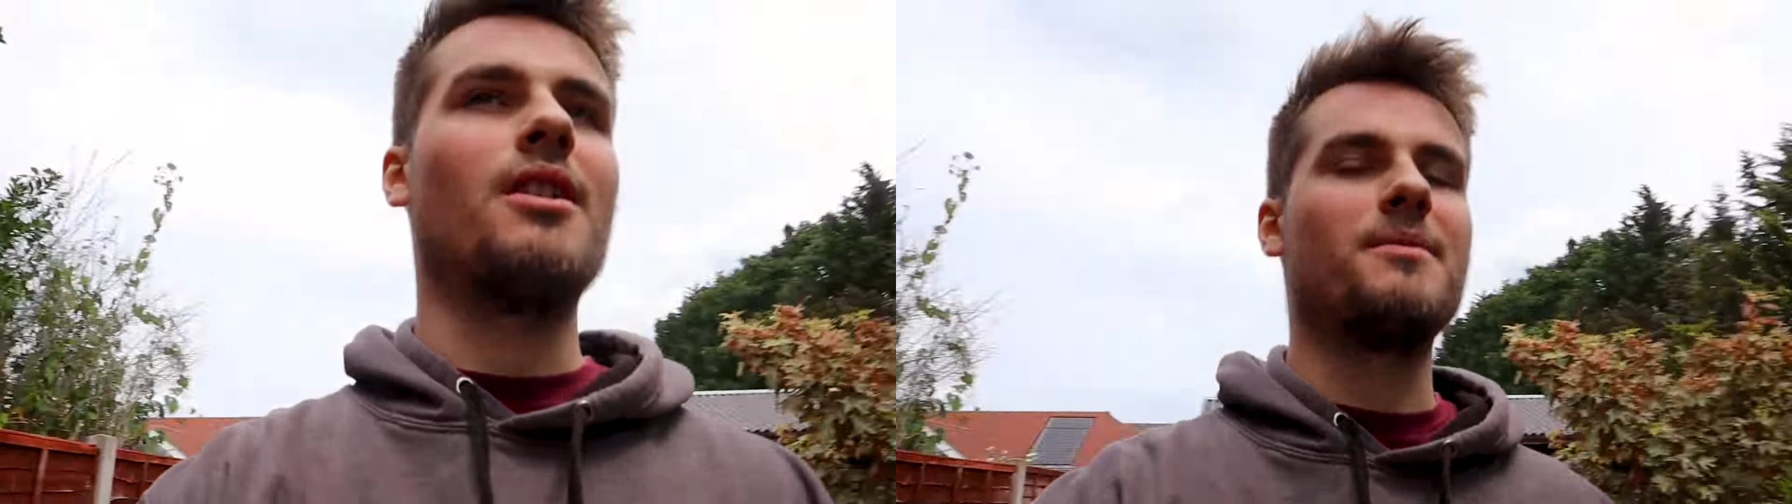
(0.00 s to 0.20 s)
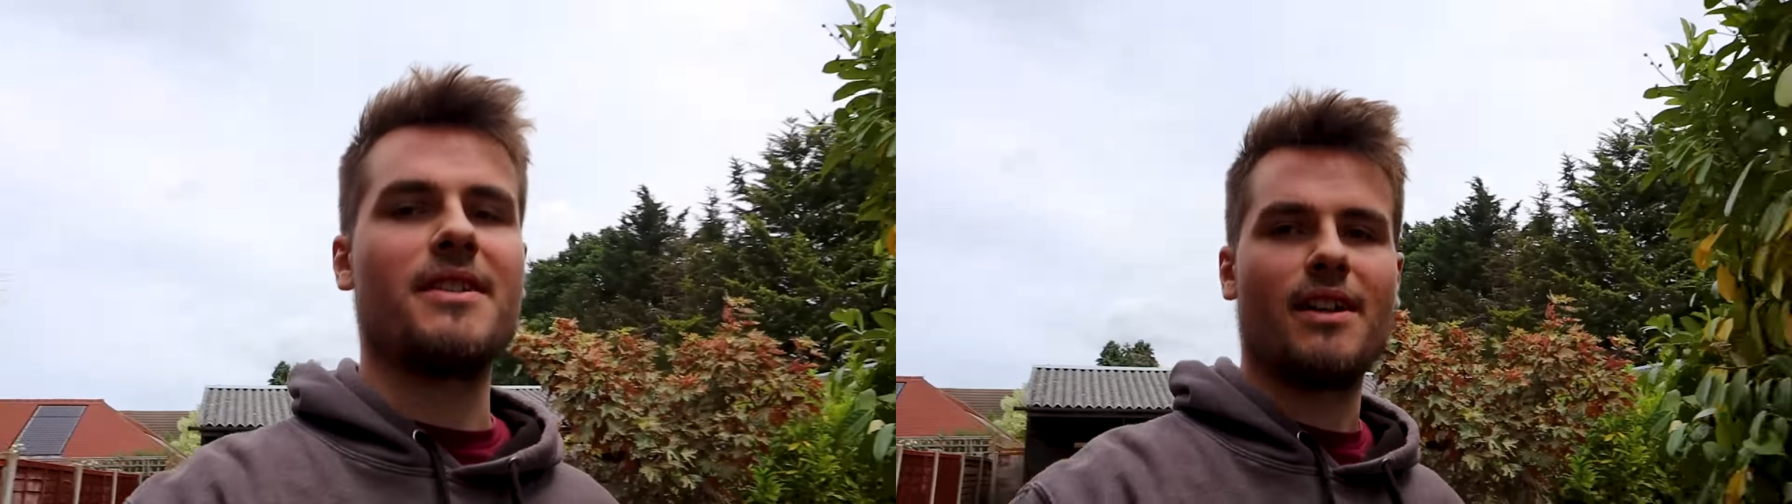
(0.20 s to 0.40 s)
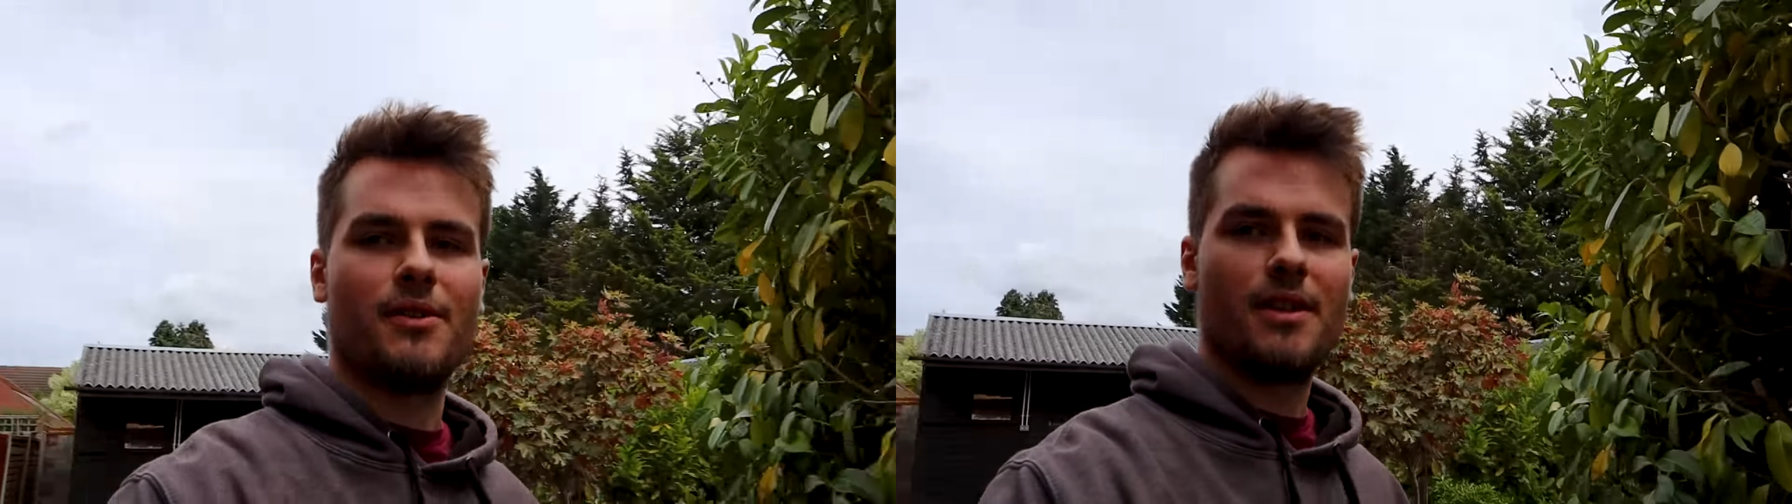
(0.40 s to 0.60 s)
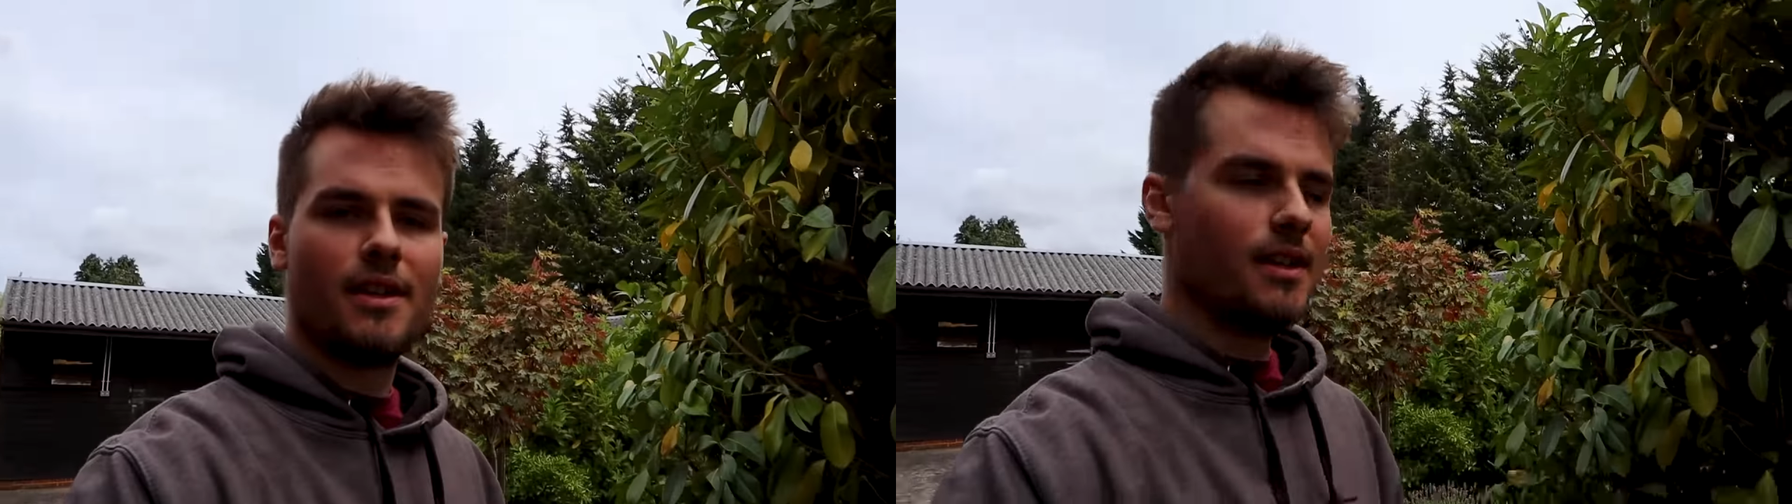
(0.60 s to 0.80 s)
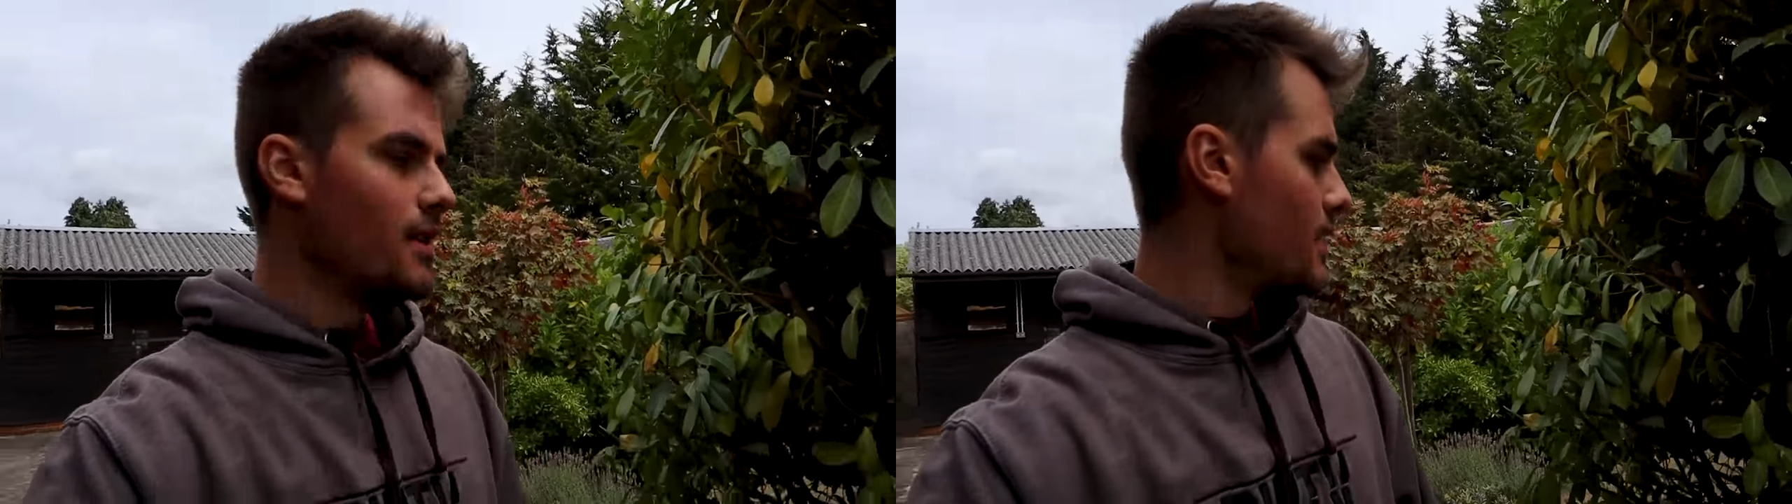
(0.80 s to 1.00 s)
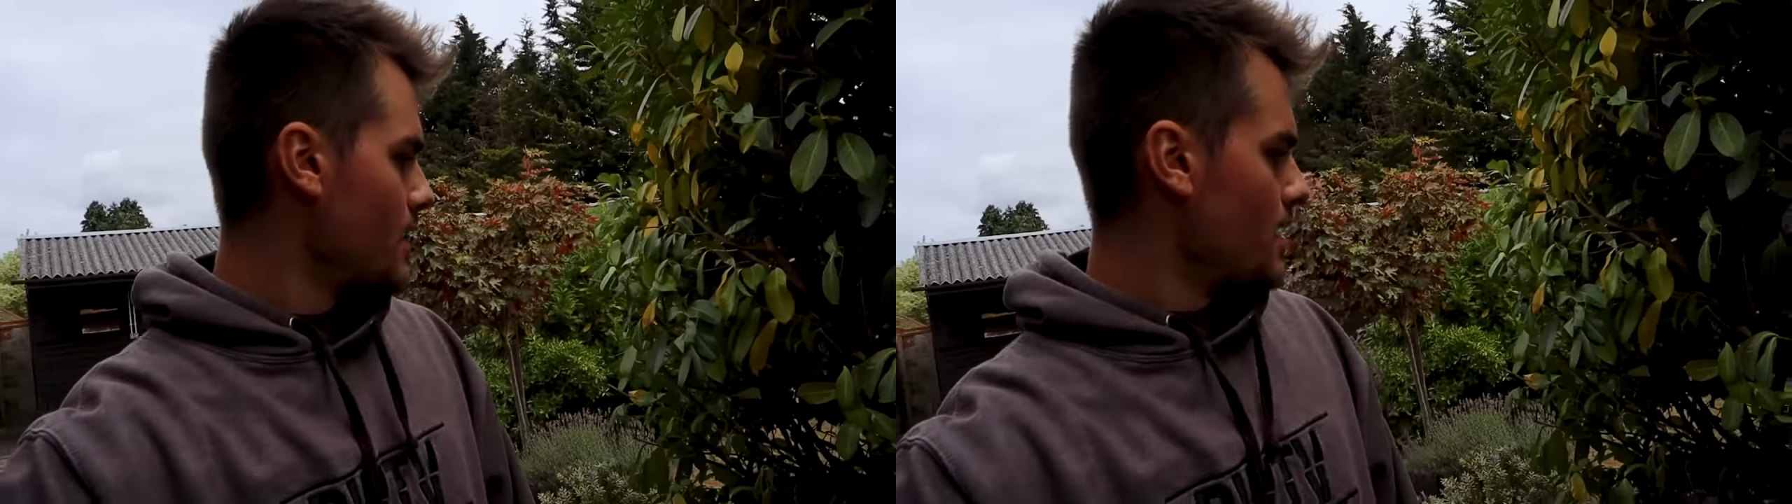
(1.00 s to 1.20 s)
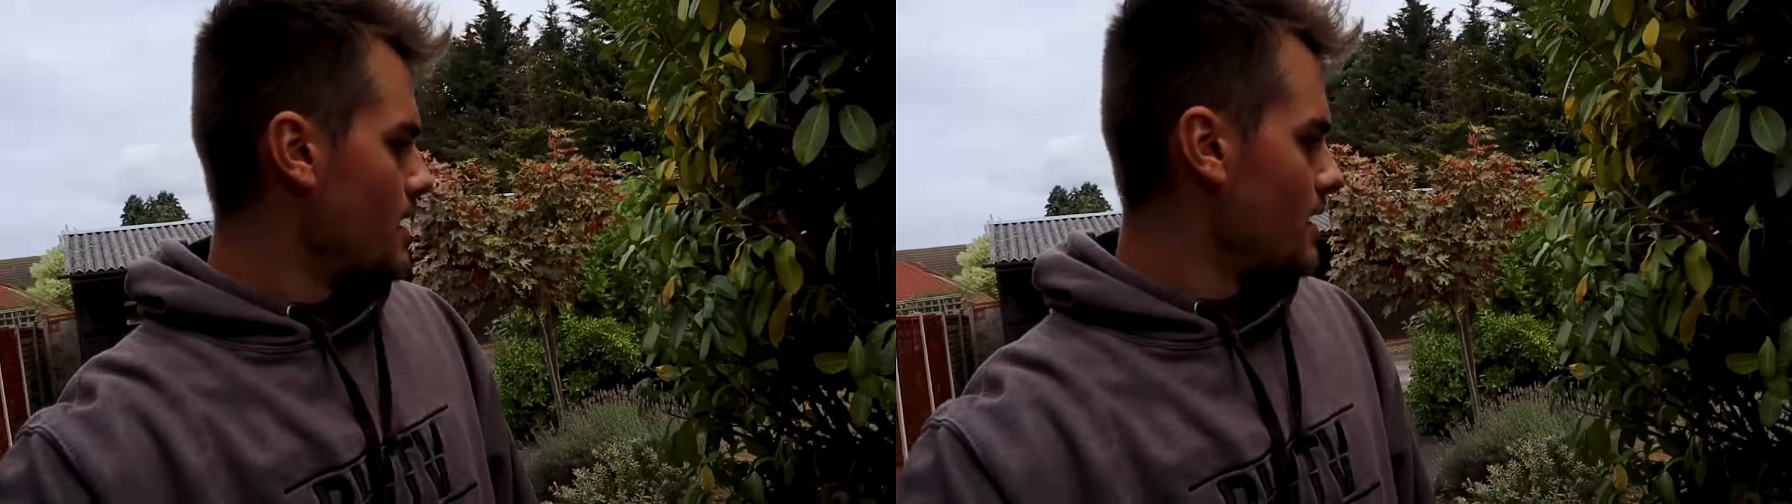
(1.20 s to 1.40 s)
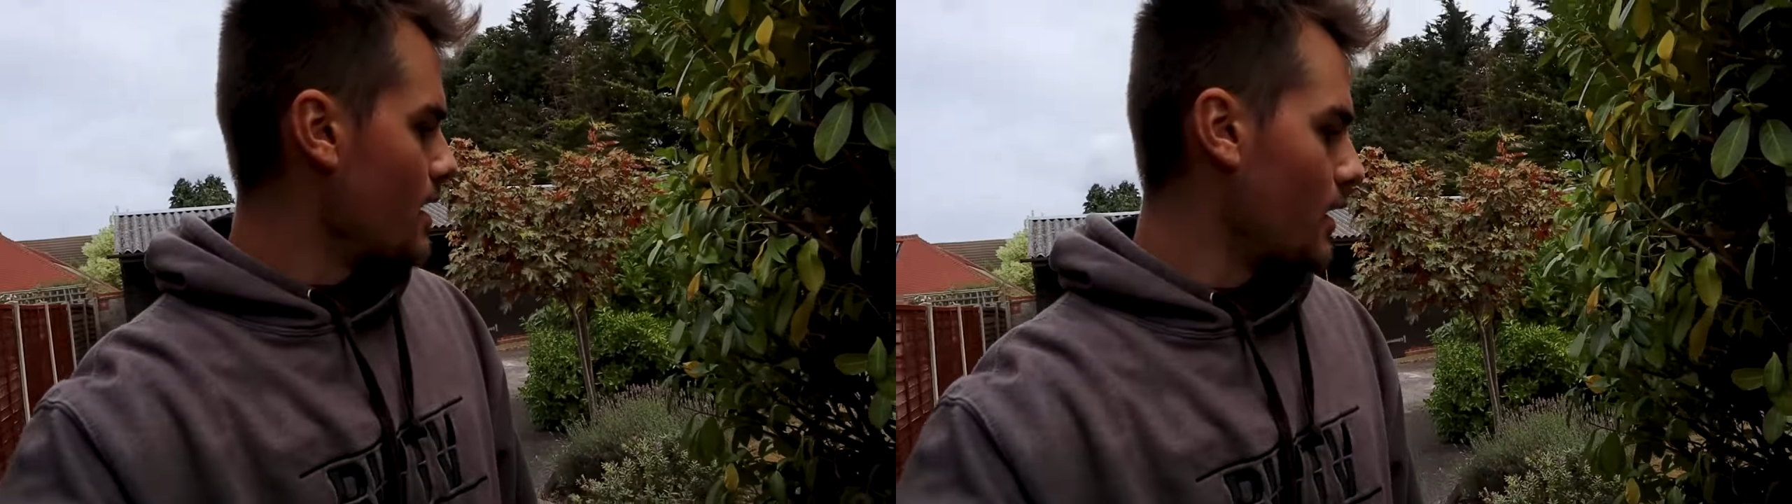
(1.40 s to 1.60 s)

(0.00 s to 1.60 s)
comes down, a